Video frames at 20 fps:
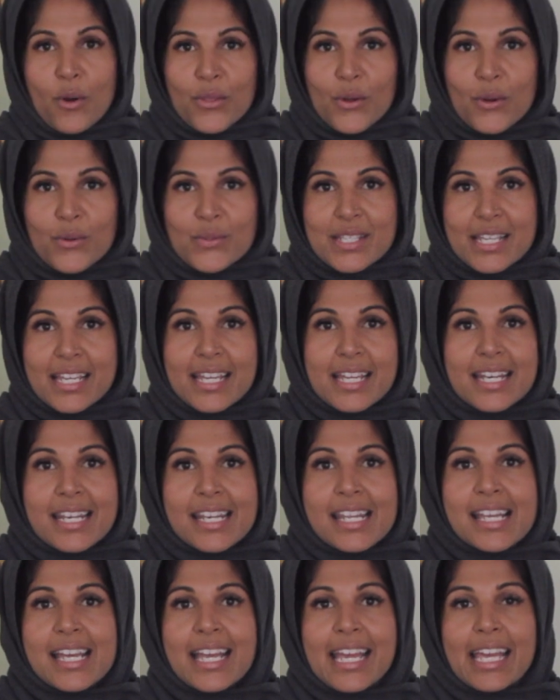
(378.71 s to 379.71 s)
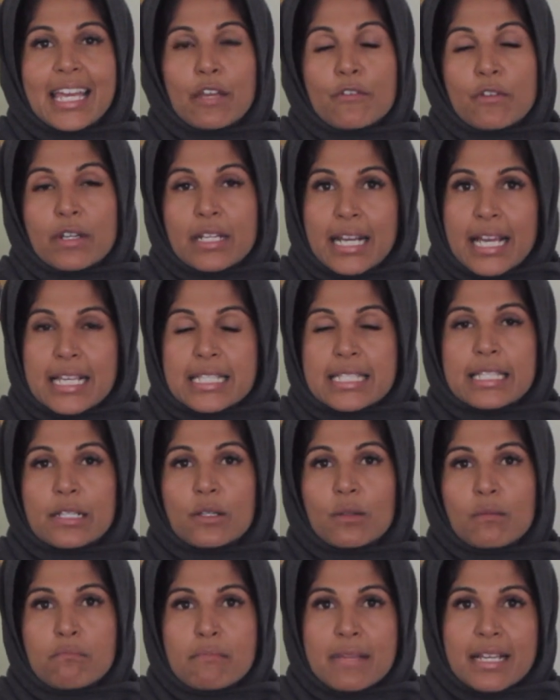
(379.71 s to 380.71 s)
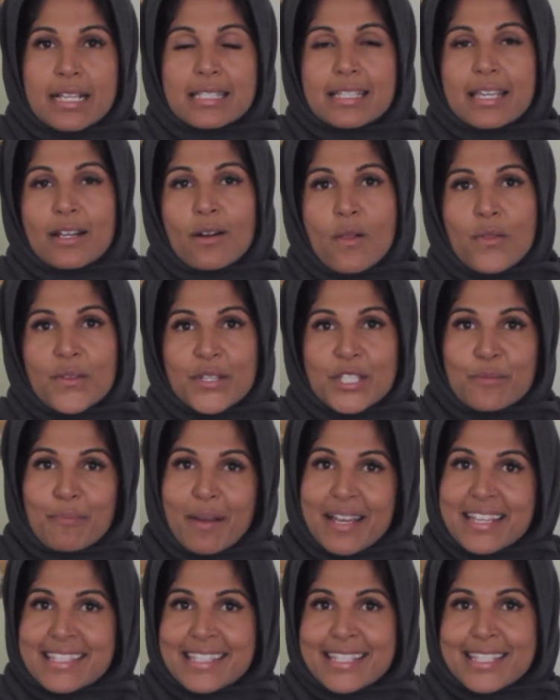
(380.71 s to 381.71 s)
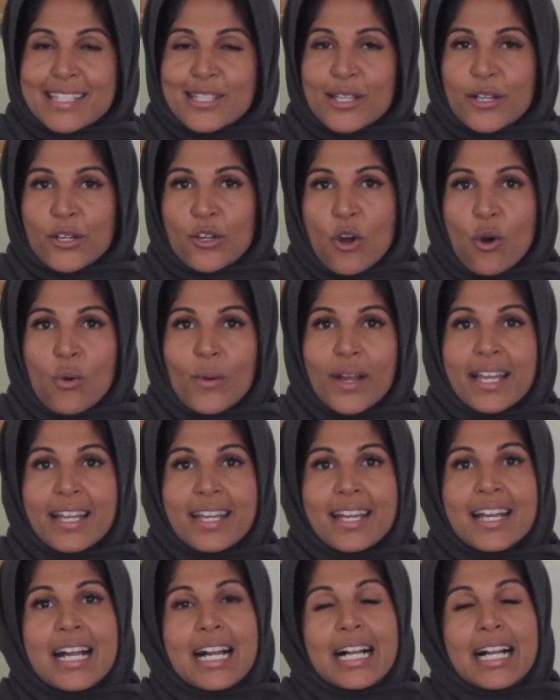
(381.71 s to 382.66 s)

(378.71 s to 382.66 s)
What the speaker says: those in, give it a nice little mix, get all the spices going.